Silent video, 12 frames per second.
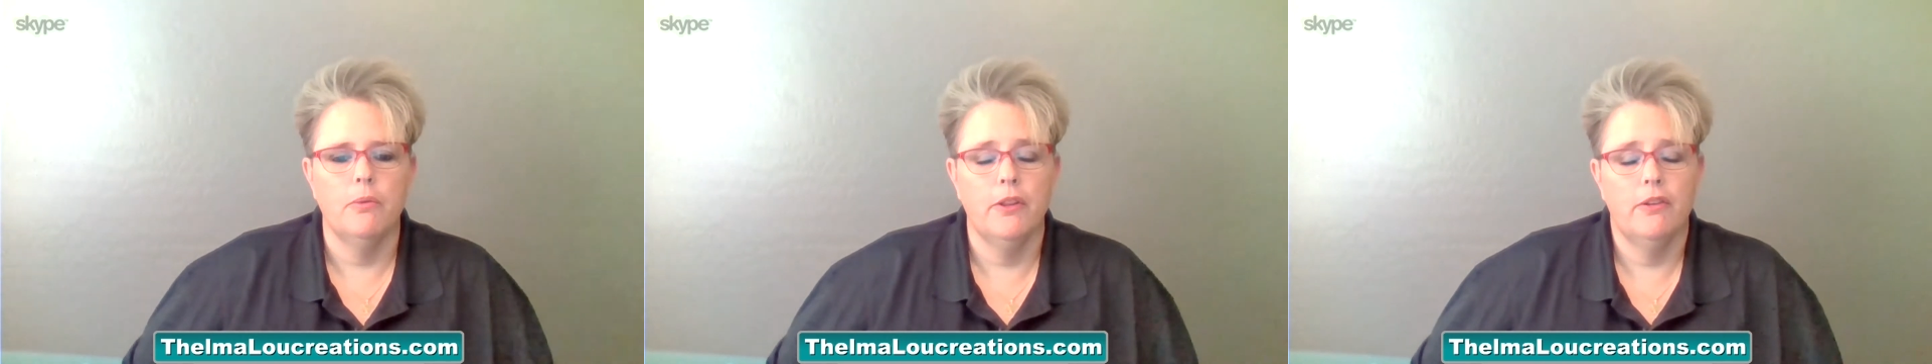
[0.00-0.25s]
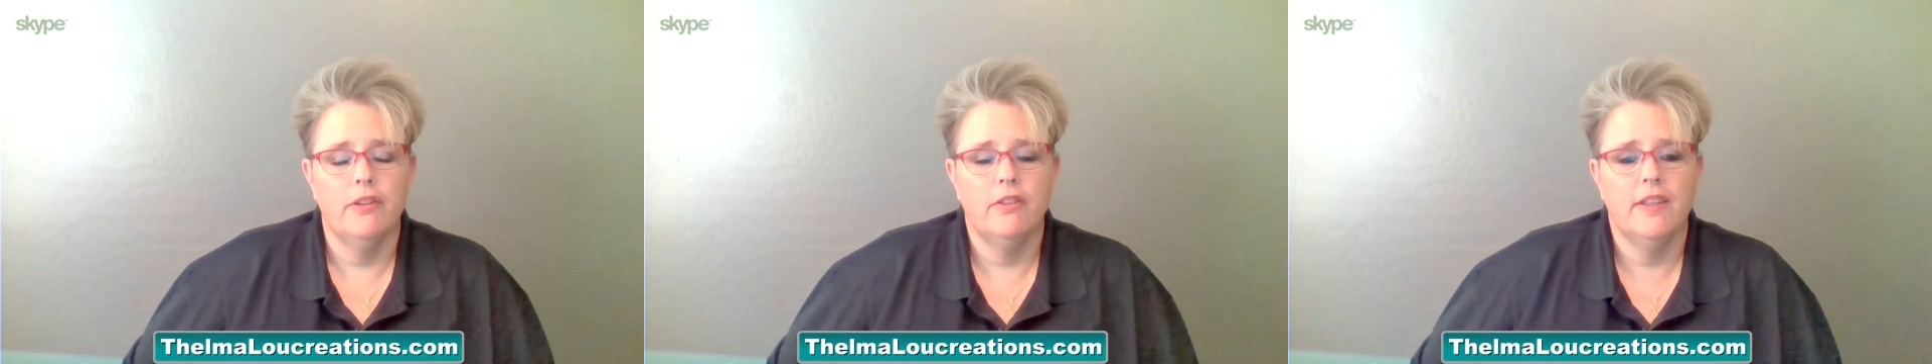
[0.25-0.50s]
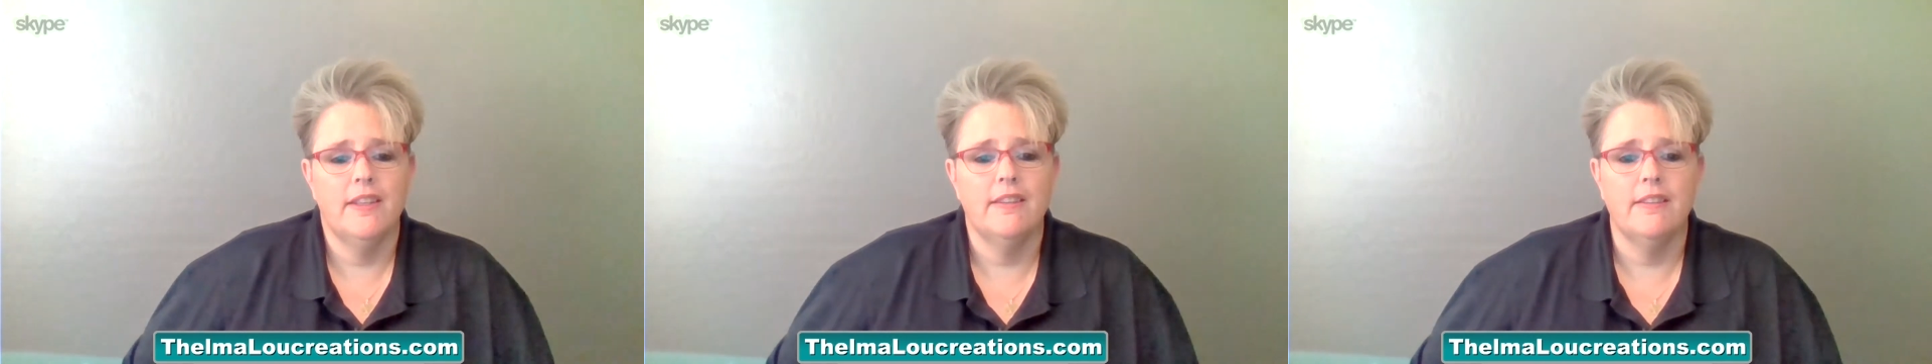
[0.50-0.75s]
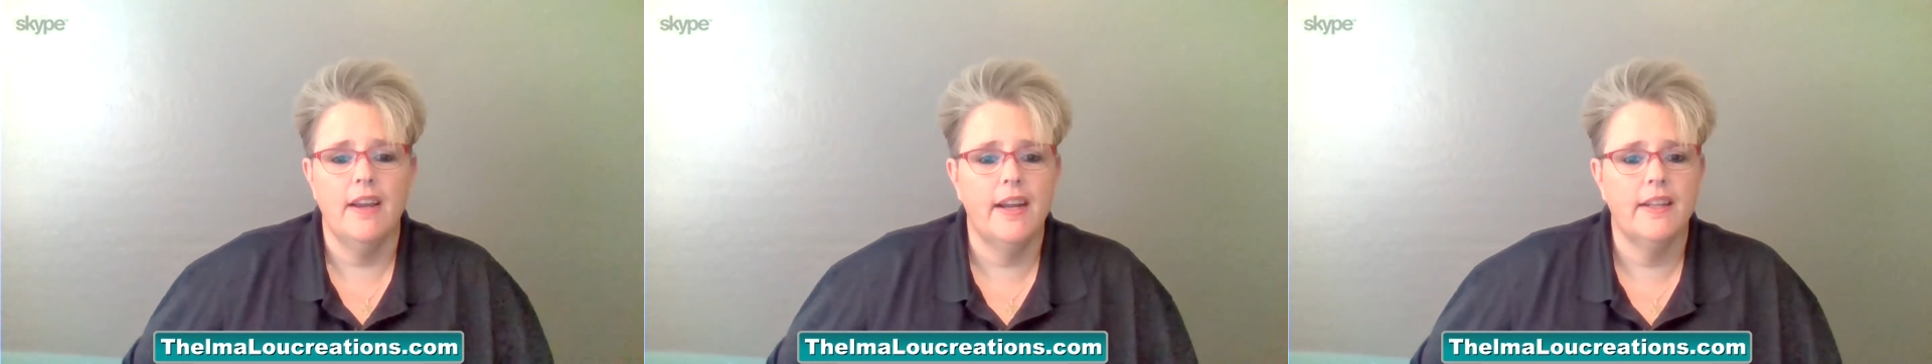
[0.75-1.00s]
whether it's the
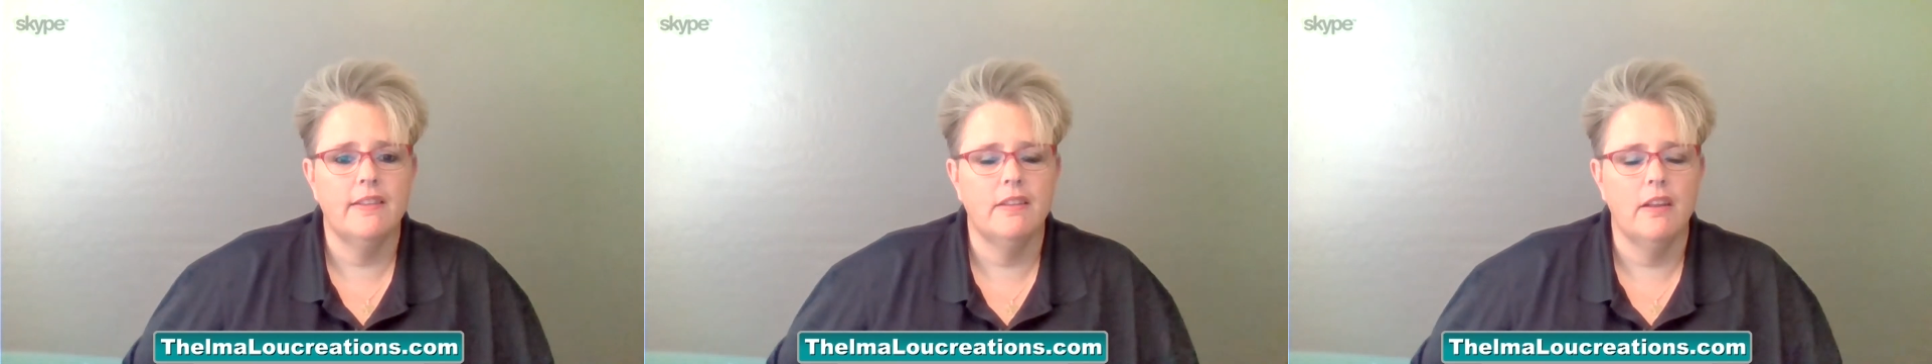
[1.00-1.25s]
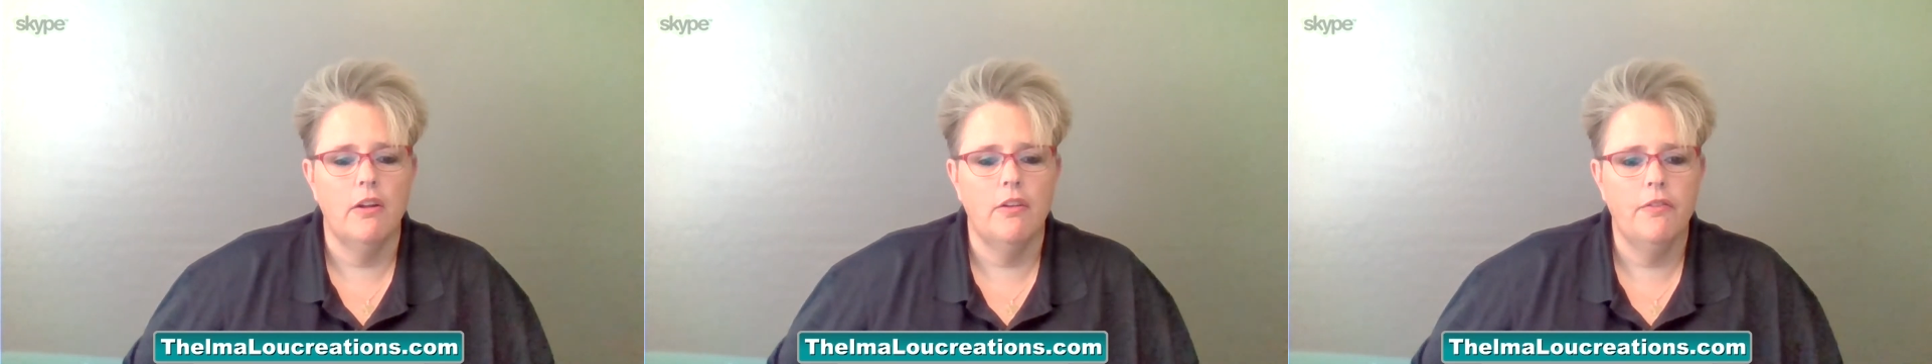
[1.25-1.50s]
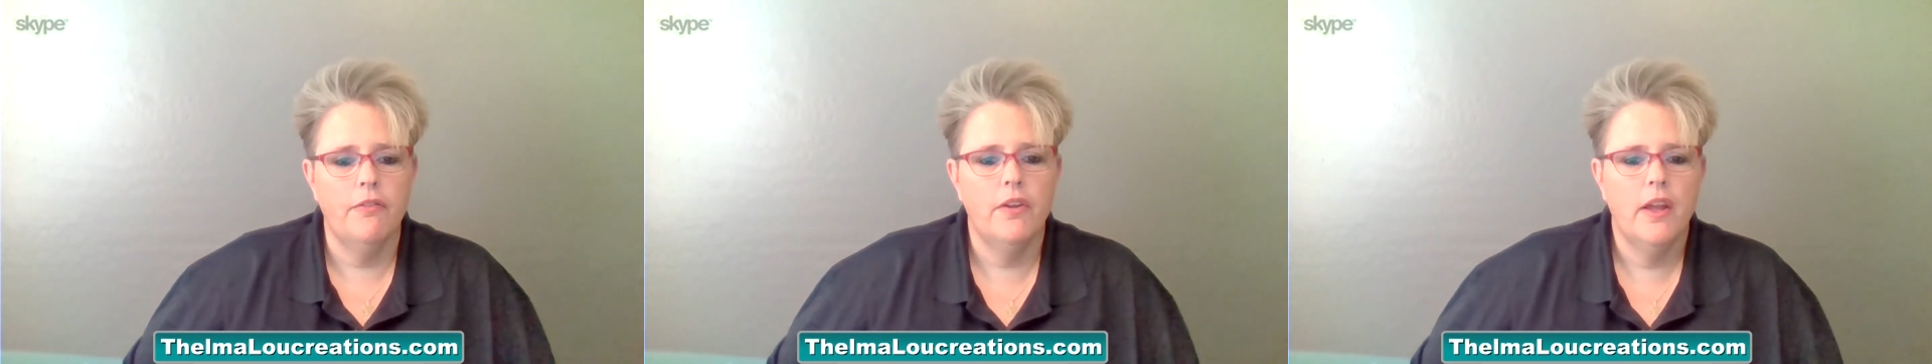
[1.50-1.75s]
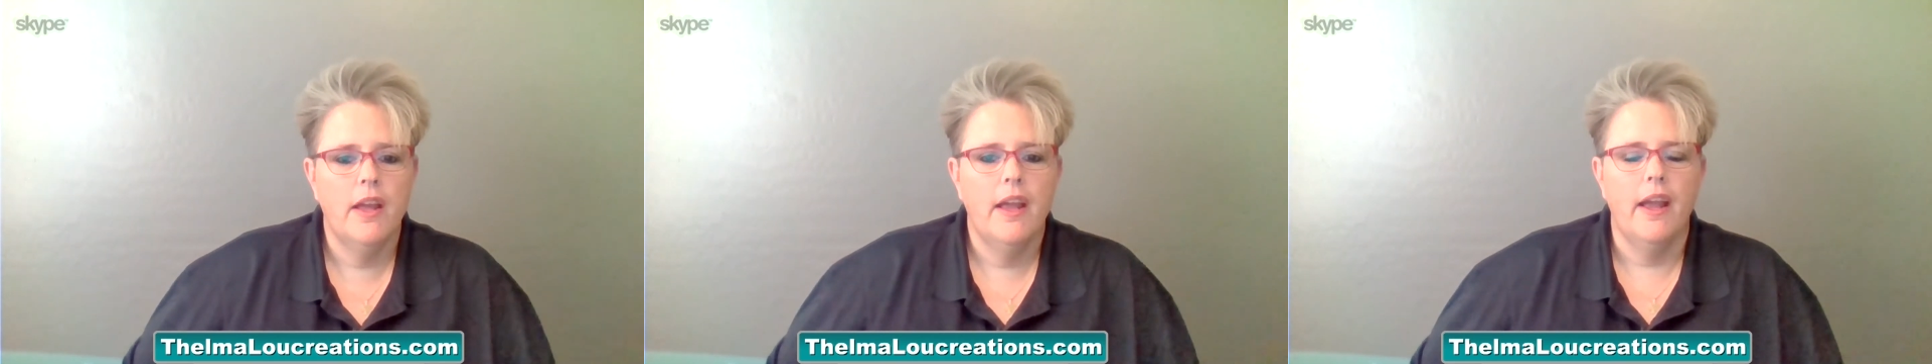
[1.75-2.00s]
design itself
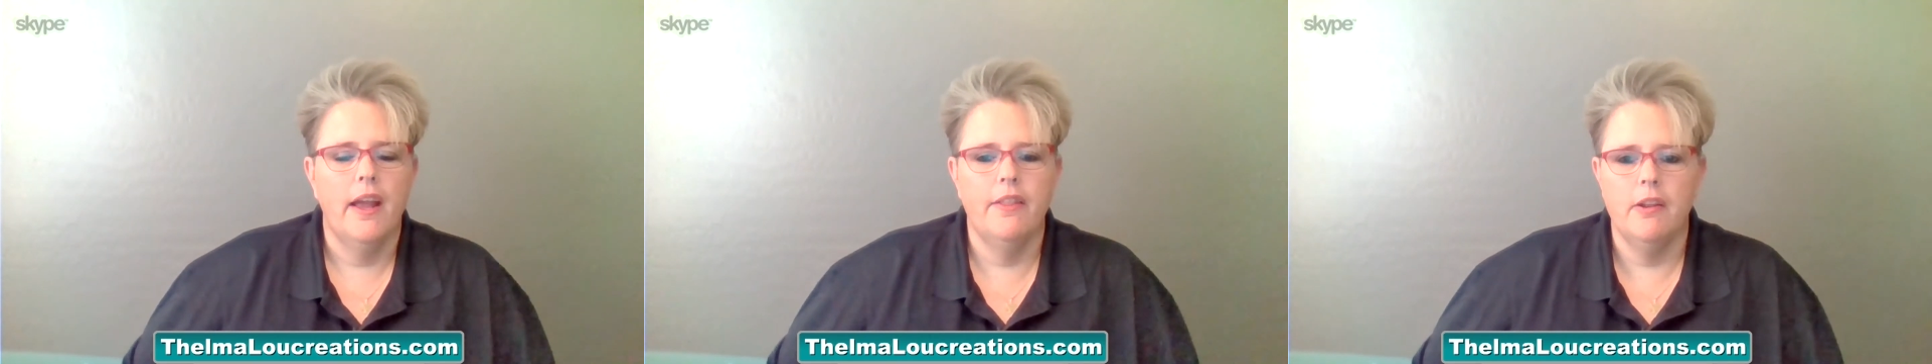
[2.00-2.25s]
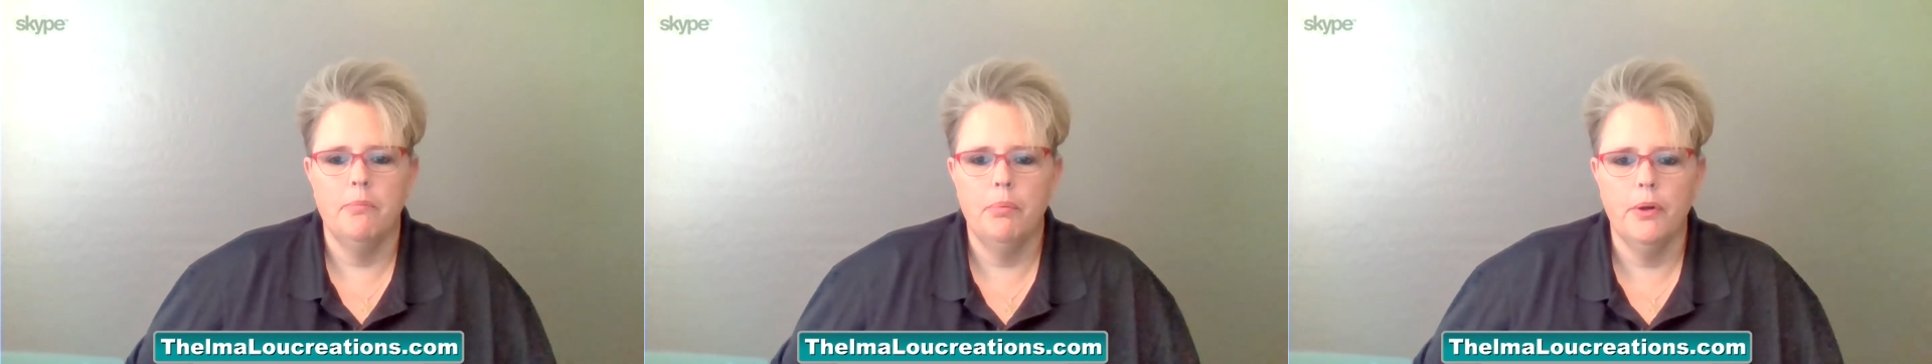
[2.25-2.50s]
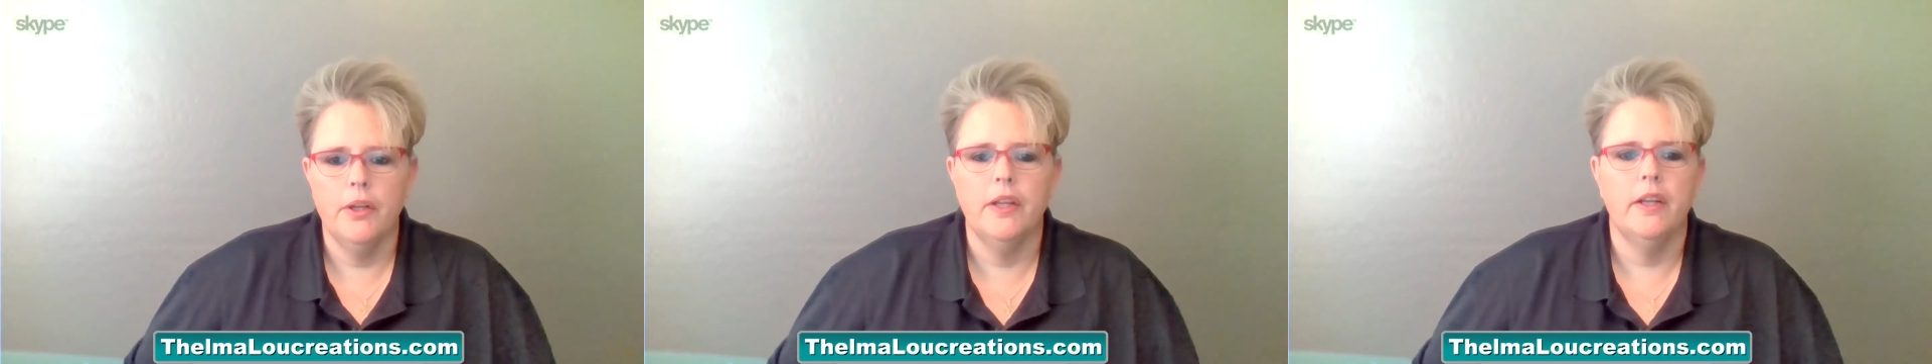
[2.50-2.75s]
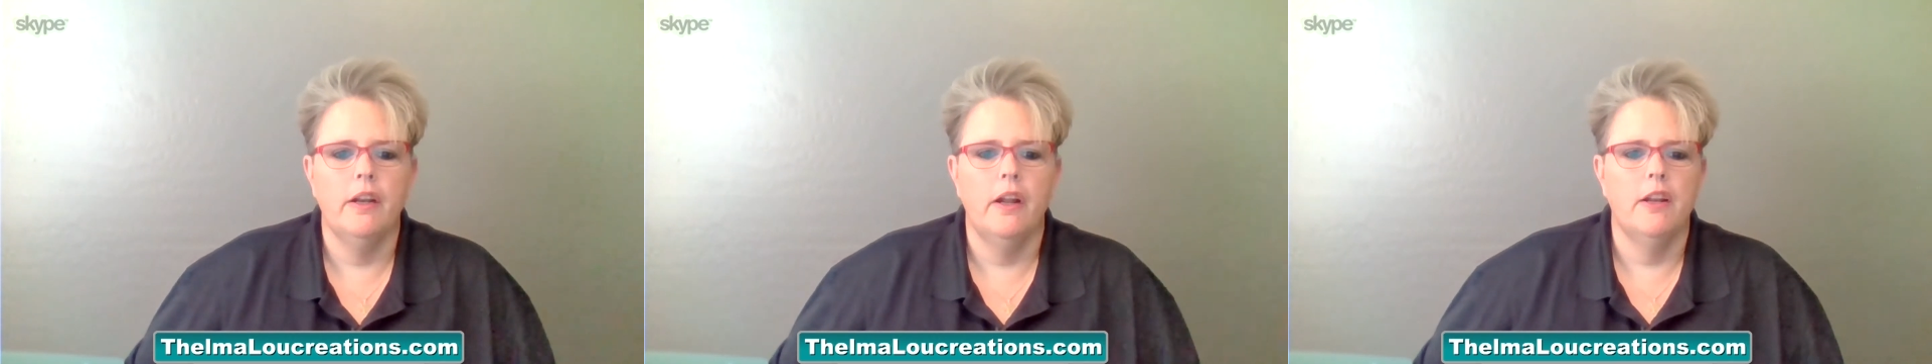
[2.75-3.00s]
and then putting
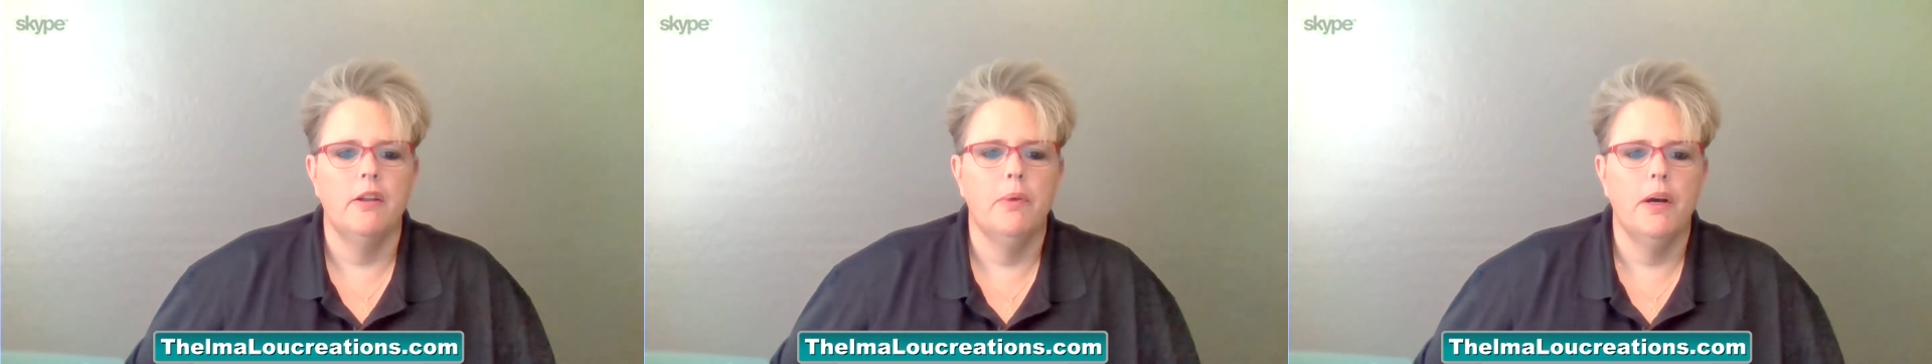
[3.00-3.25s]
it on a